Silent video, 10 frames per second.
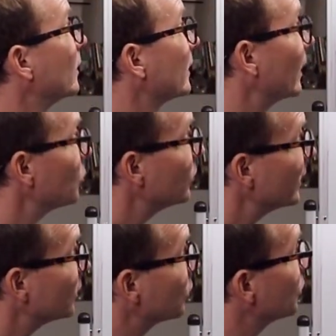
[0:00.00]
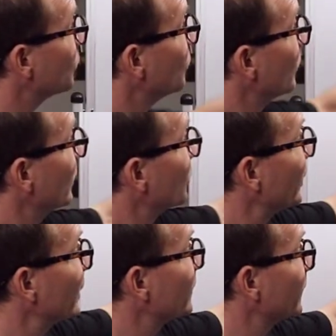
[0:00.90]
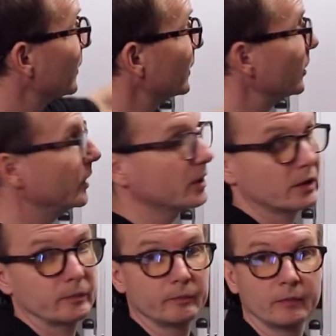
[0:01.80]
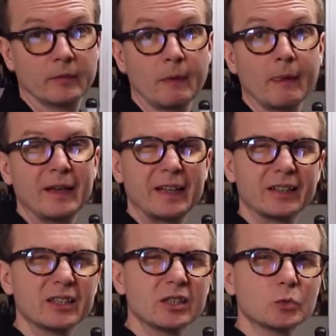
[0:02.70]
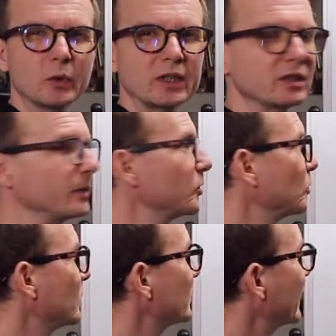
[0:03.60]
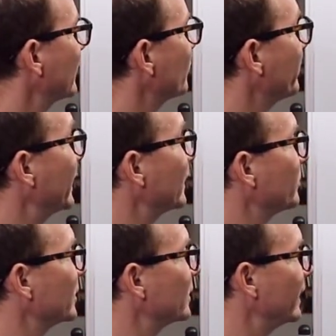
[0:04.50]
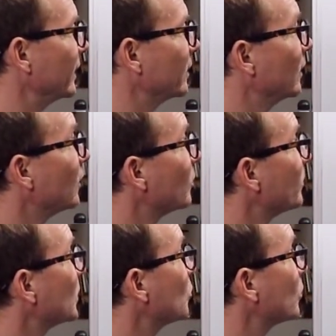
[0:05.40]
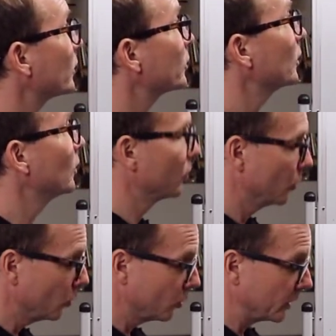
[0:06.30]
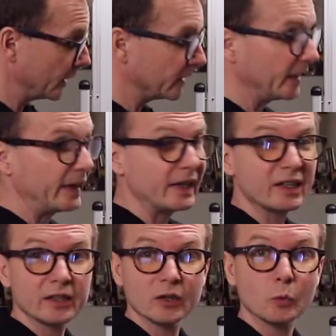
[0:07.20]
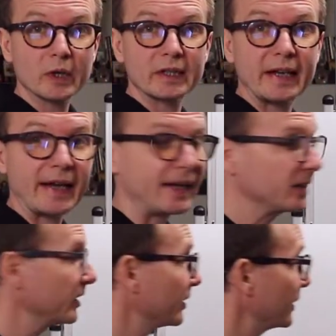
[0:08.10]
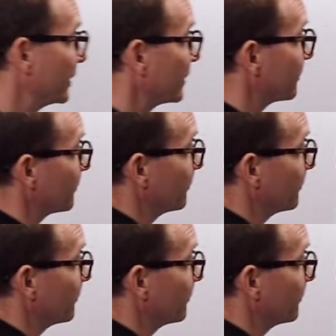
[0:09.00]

Now you need to transfer it here. And this is where some students kind of make a mistake. Because note that the area where the X is in